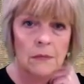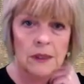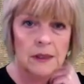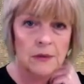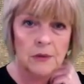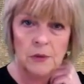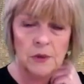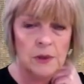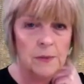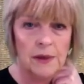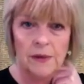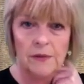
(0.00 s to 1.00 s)
We didn't
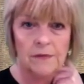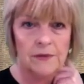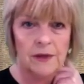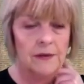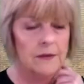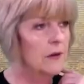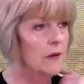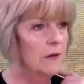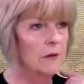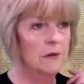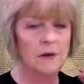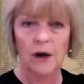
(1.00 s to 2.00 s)
talk about the fact that
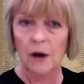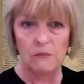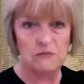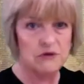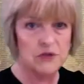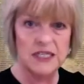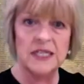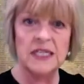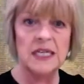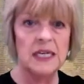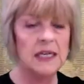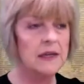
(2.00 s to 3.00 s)
you're
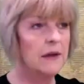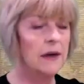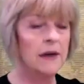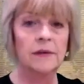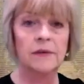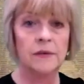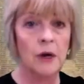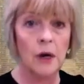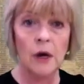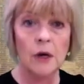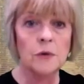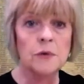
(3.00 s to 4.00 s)
pristine and
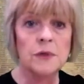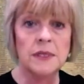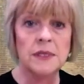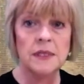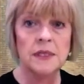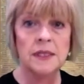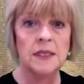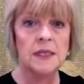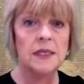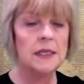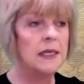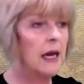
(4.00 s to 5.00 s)

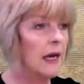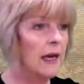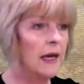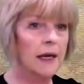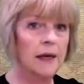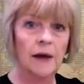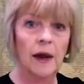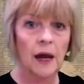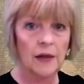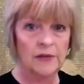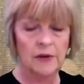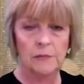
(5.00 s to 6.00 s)
OCD in
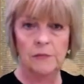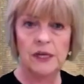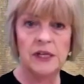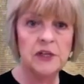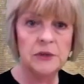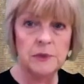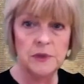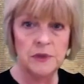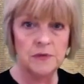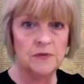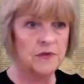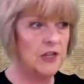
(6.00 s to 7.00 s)
the
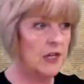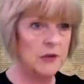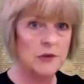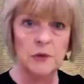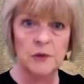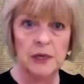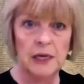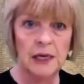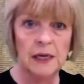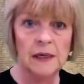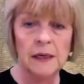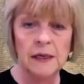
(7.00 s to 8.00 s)
arrangement of things or the
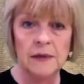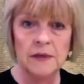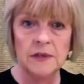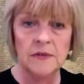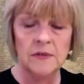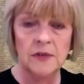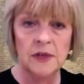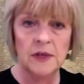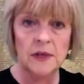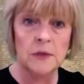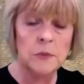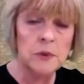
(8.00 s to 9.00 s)
cleanliness of
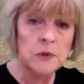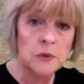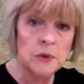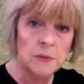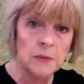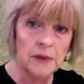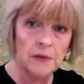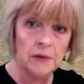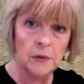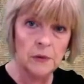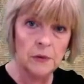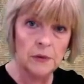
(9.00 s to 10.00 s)
things. We talked
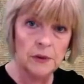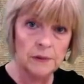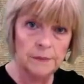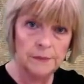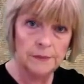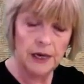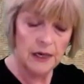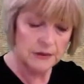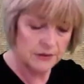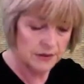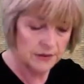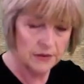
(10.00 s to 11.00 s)
about the order.
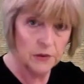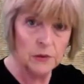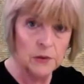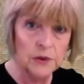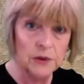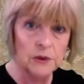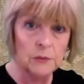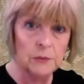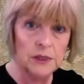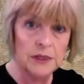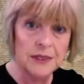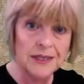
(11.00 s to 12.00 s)
And so the order
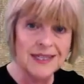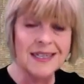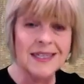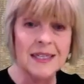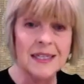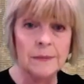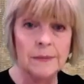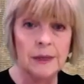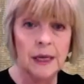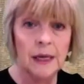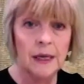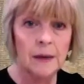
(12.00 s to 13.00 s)
could be the
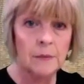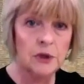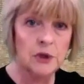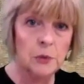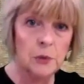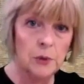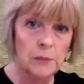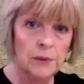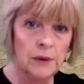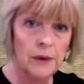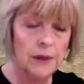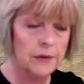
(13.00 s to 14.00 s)
system in which you are
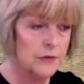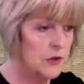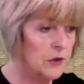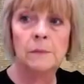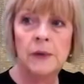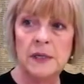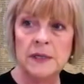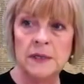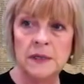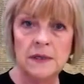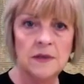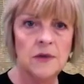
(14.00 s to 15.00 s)
applying. The
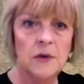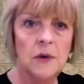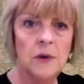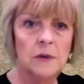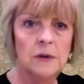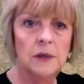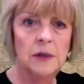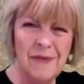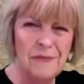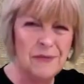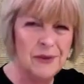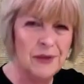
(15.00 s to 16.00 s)
person that's got
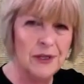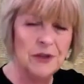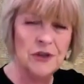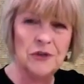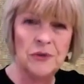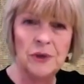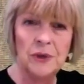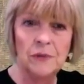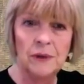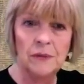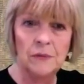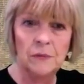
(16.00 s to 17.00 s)
everything strewn
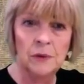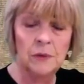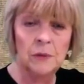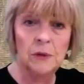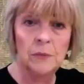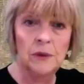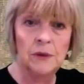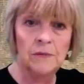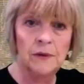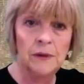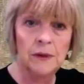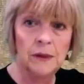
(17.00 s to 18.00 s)
around the room could be
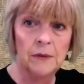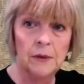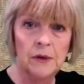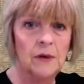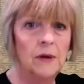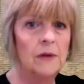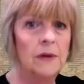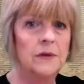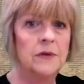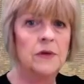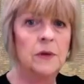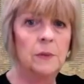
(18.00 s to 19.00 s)
a Virgo. And you go,
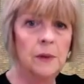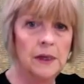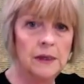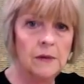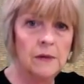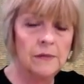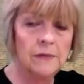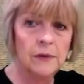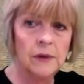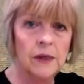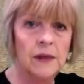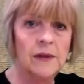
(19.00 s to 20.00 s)
there's no way they're a
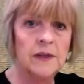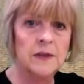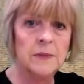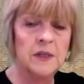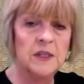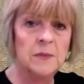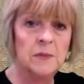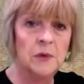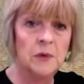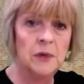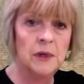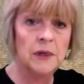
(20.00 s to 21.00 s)
Virgo. They're supposed to
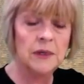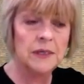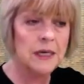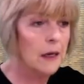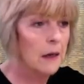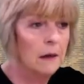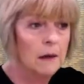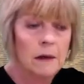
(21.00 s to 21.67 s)
be organized.